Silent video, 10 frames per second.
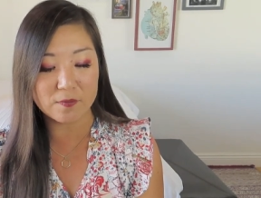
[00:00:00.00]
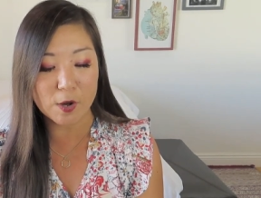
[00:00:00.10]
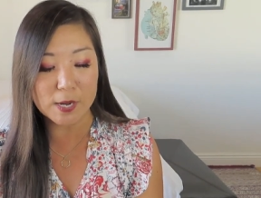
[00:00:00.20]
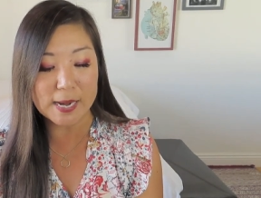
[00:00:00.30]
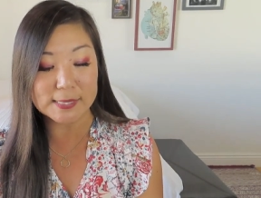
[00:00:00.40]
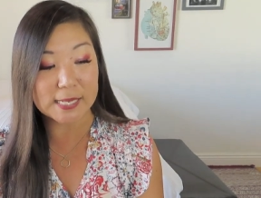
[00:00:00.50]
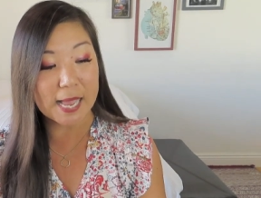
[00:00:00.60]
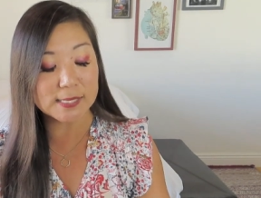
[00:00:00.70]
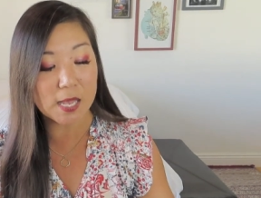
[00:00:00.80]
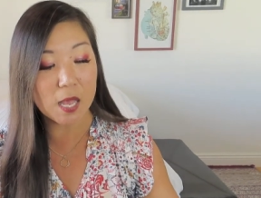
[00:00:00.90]
Very nice. It
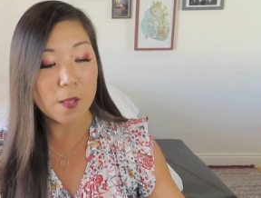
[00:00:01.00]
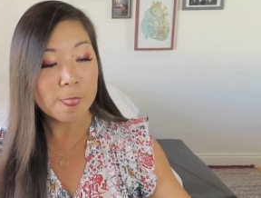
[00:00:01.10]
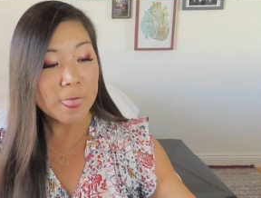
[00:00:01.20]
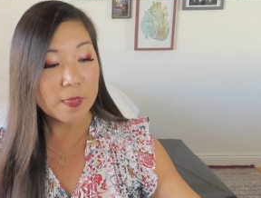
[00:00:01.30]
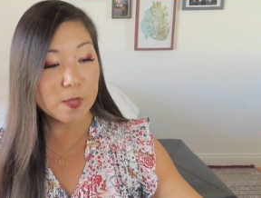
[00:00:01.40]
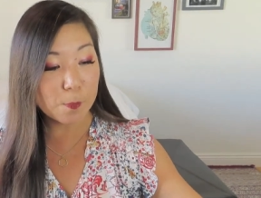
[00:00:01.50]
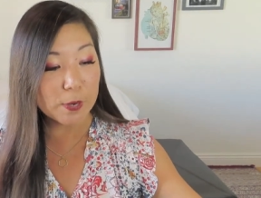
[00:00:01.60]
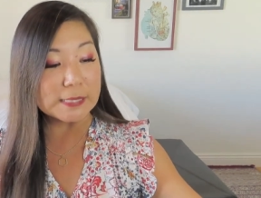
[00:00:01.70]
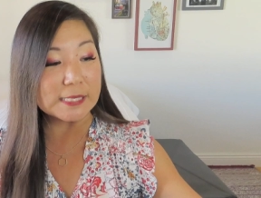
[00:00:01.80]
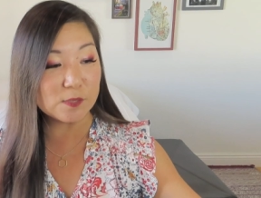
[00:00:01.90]
has a, the
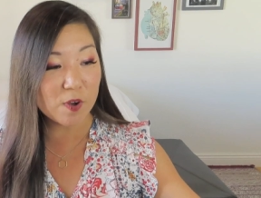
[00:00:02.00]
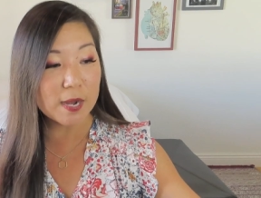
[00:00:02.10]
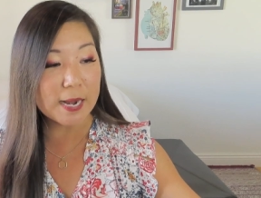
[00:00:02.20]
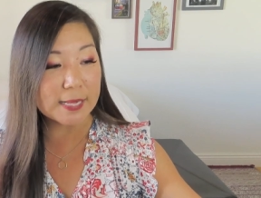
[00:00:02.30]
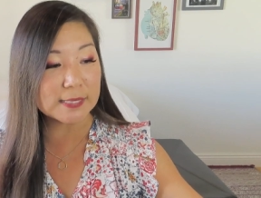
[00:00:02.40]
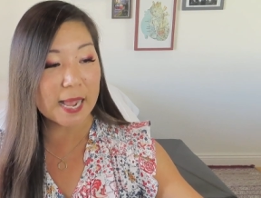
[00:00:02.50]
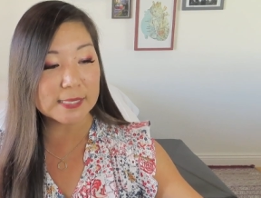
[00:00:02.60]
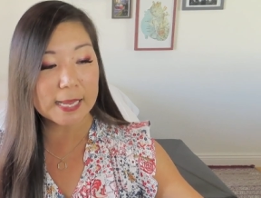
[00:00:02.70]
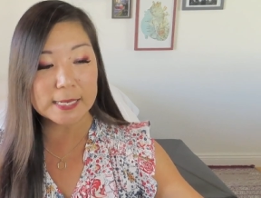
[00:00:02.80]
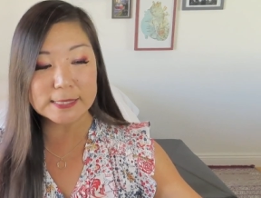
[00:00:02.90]
print is very nice. It has
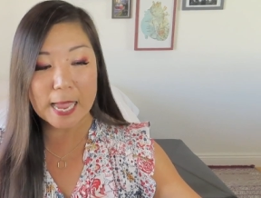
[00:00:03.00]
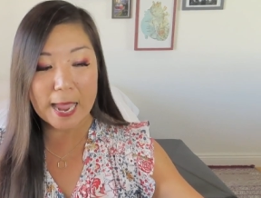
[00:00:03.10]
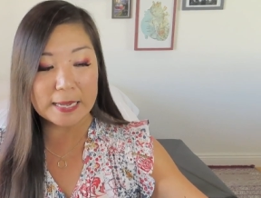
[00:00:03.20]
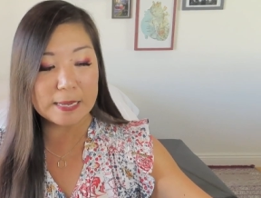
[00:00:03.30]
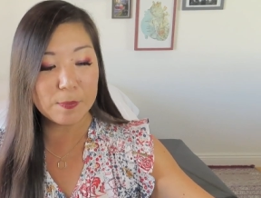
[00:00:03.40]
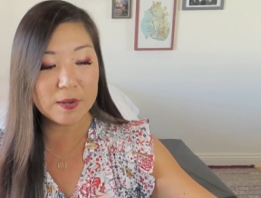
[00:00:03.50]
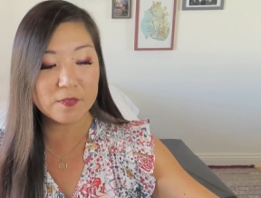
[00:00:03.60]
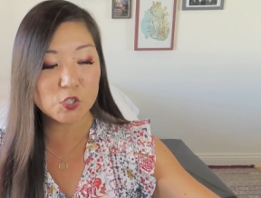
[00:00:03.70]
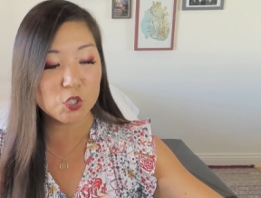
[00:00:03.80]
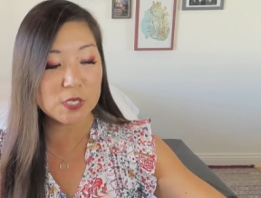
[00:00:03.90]
like a tiny bit of
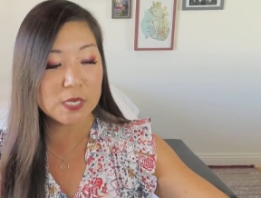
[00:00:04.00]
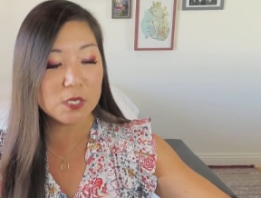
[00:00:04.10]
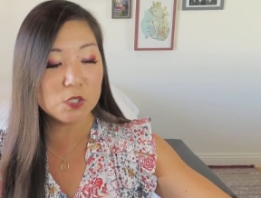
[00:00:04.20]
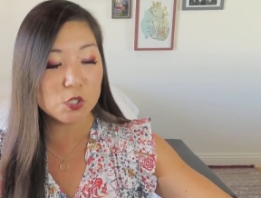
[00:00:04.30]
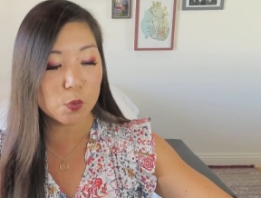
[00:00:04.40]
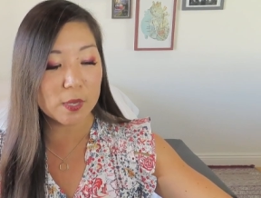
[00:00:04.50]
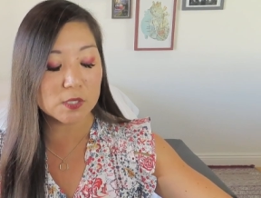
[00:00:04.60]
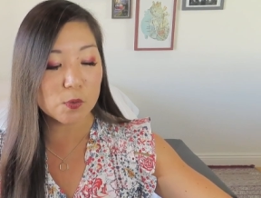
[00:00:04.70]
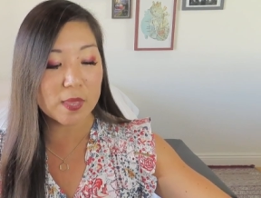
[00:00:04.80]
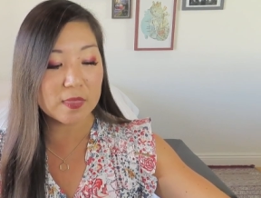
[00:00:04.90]
a sheen to it,
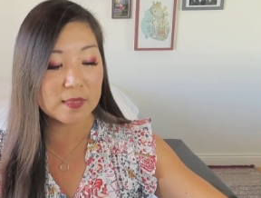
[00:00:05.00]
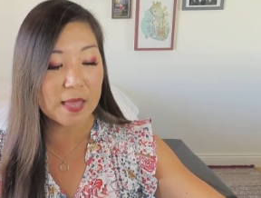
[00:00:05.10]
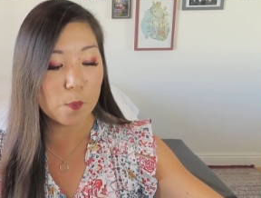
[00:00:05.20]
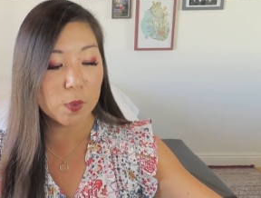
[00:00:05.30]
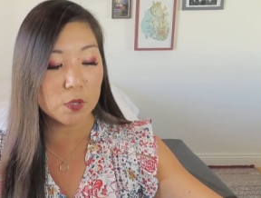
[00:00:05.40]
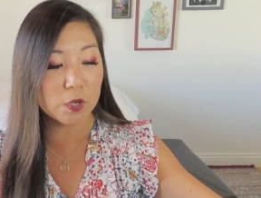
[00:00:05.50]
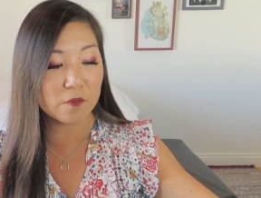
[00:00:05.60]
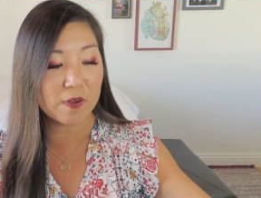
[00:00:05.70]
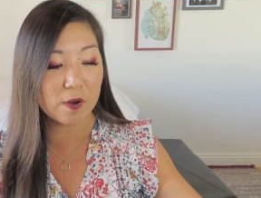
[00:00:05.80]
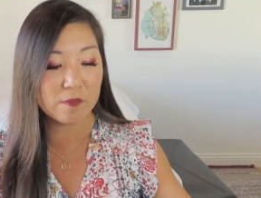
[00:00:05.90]
so I think that will look
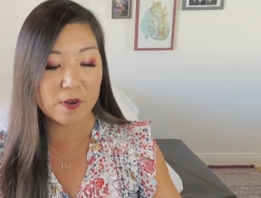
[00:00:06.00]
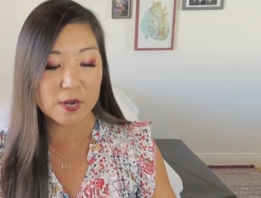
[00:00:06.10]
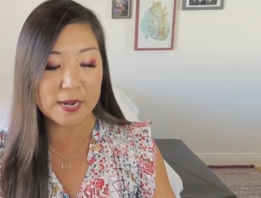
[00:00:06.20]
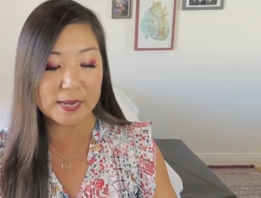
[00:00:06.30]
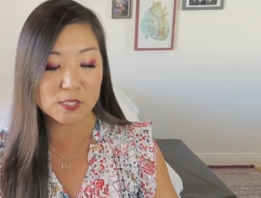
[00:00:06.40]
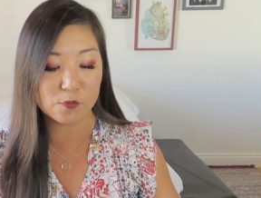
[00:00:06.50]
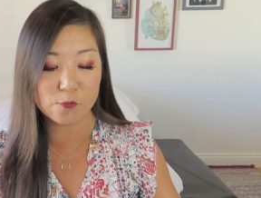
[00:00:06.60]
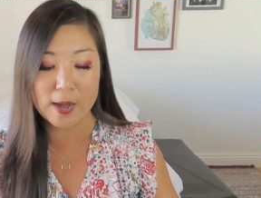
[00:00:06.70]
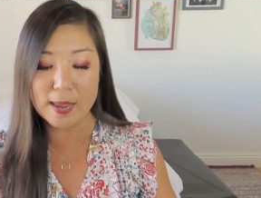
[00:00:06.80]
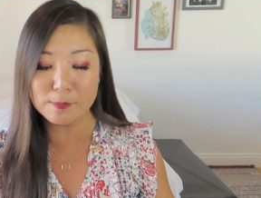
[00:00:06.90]
very, very nice
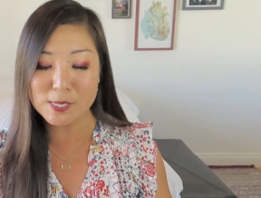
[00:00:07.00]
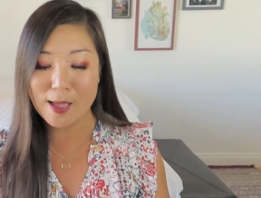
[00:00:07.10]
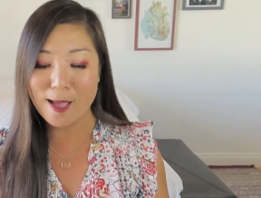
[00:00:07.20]
framed.